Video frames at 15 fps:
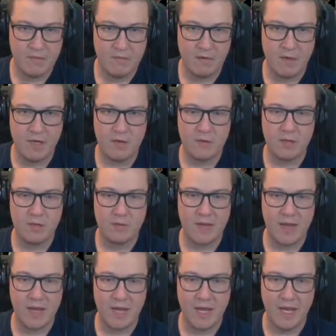Right, you all come
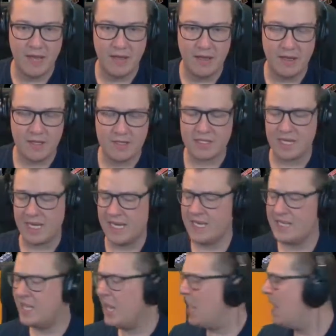down here. I'll sneeze.